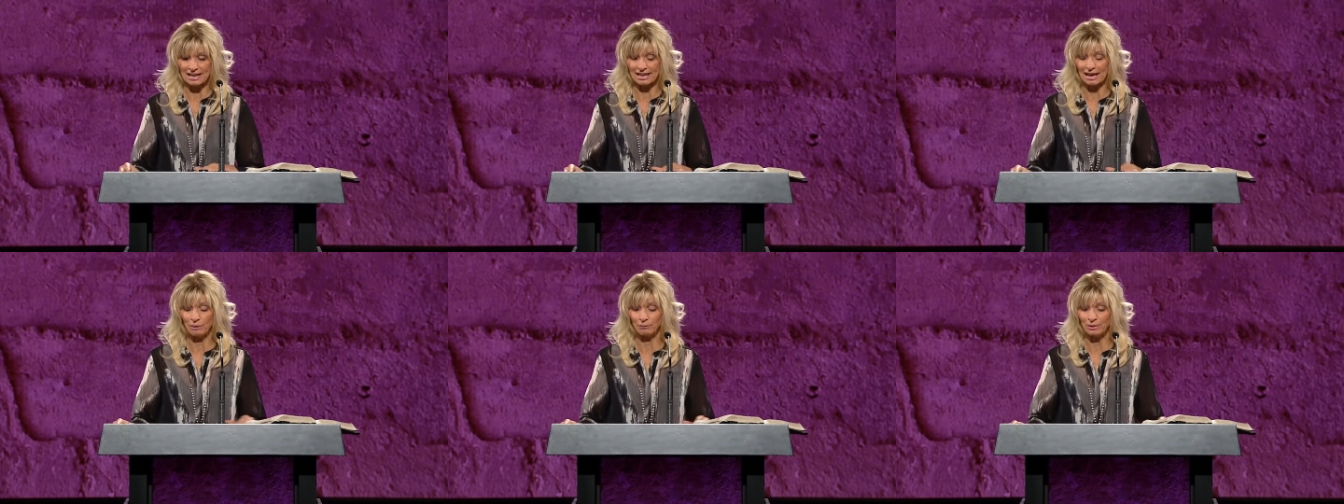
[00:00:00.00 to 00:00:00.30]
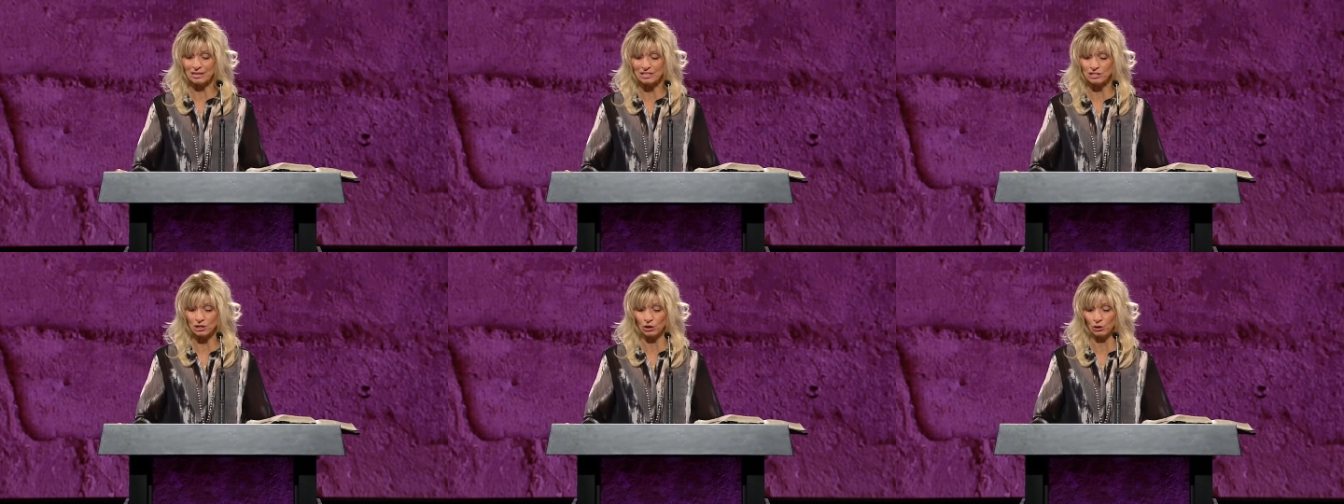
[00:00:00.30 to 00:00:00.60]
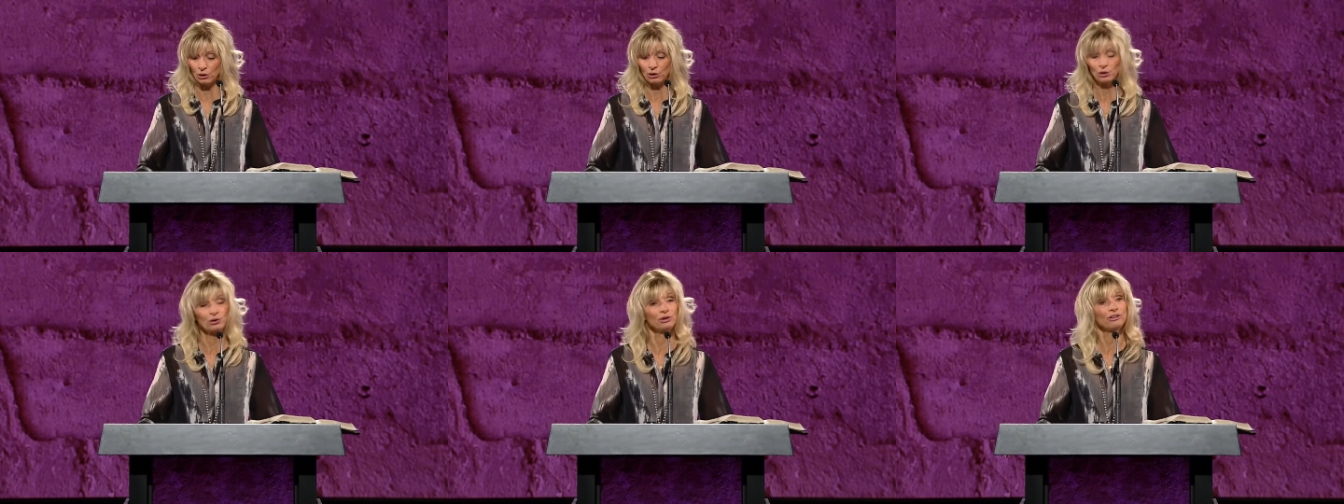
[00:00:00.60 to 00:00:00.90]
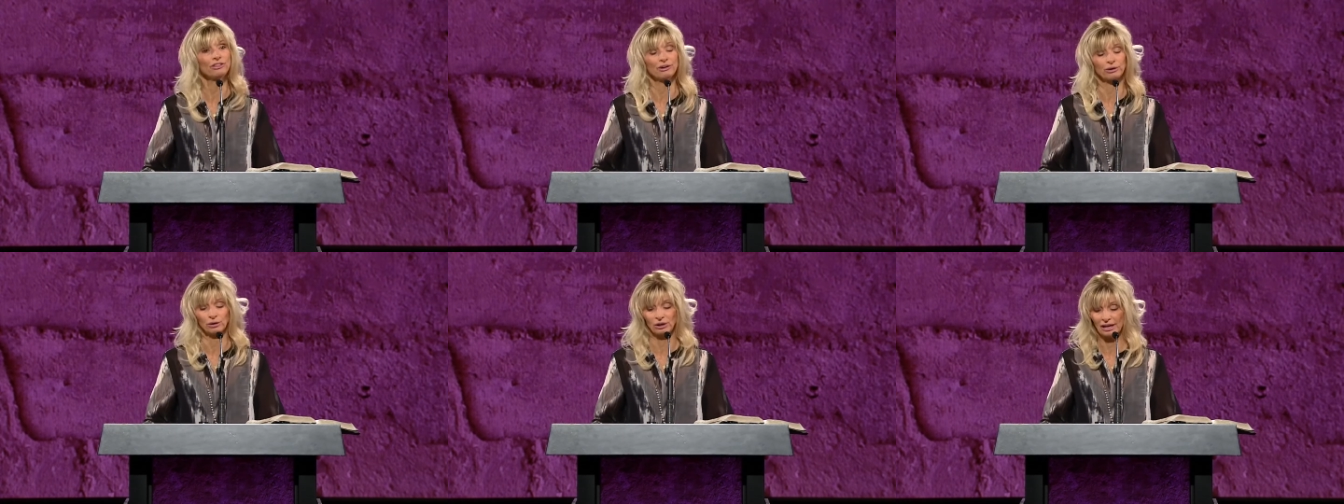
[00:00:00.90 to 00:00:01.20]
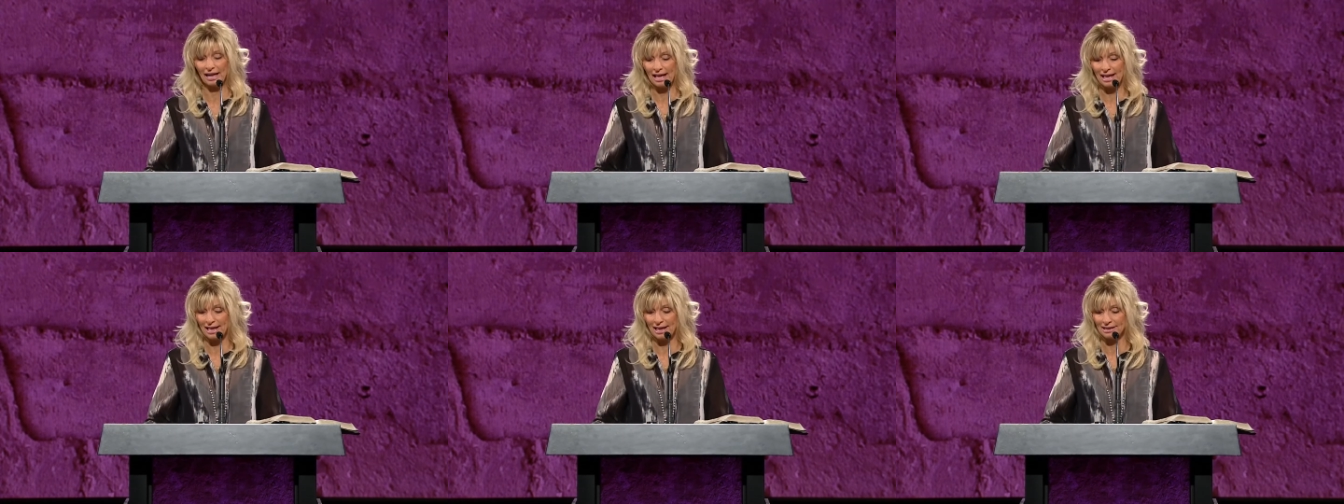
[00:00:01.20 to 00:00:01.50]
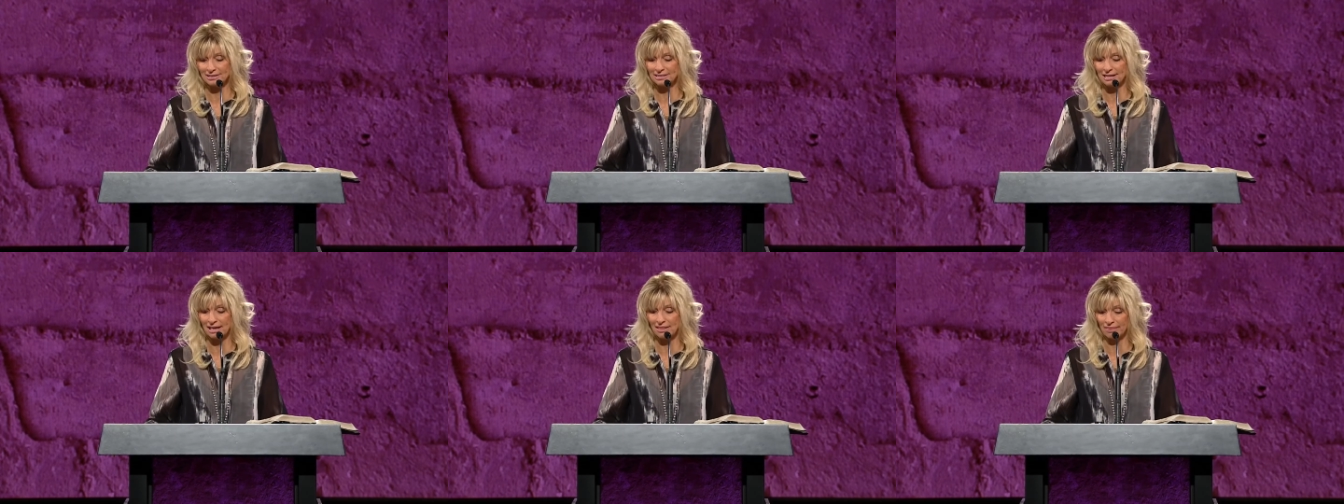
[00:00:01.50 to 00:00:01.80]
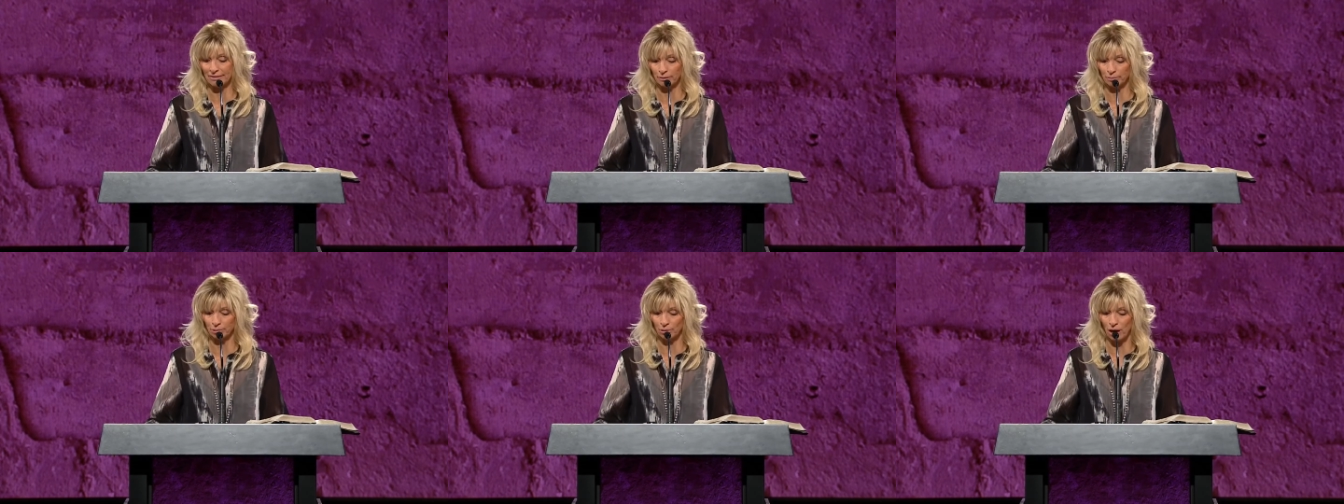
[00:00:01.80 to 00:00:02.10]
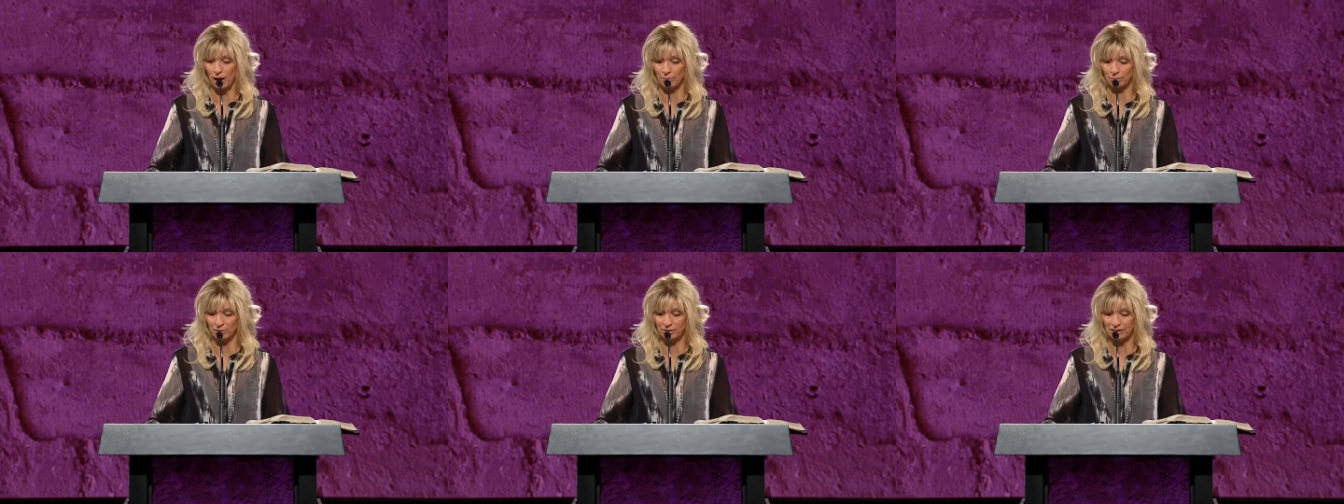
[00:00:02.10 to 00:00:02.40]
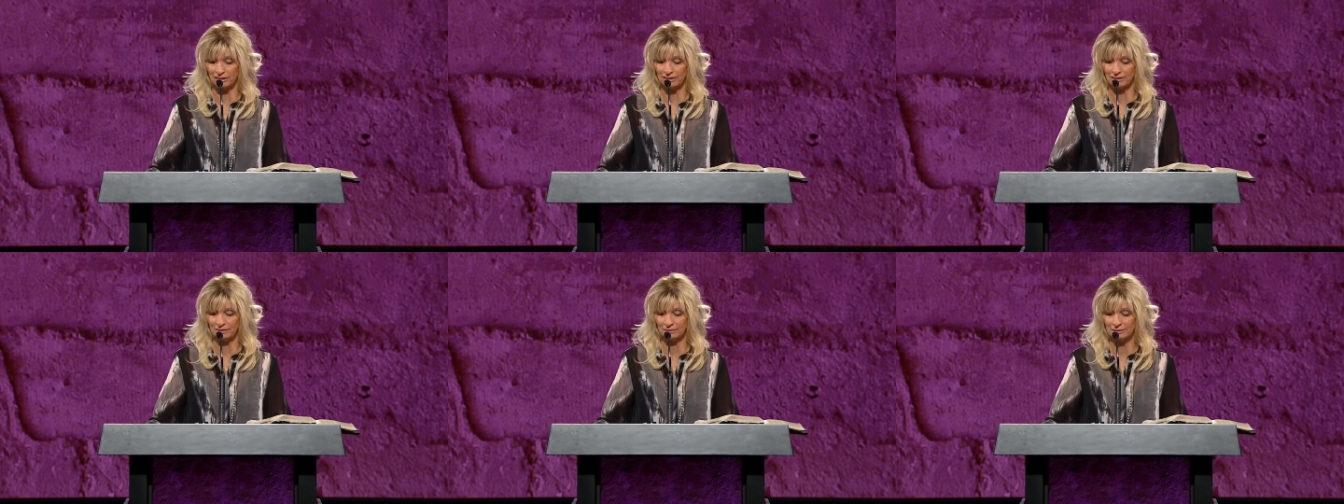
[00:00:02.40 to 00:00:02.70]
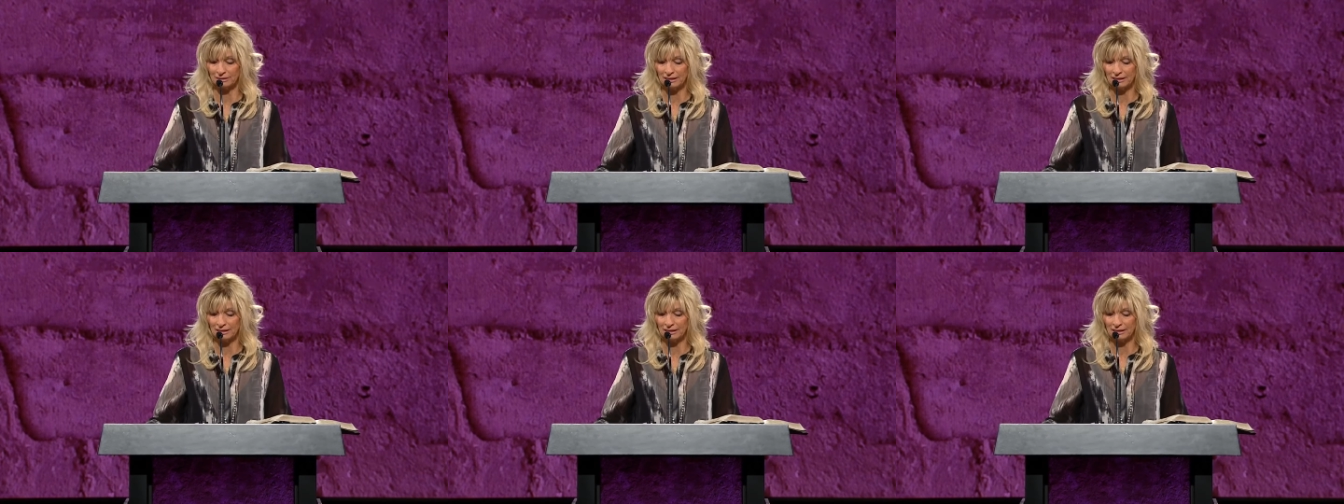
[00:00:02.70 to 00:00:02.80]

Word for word: and returned their land and their property.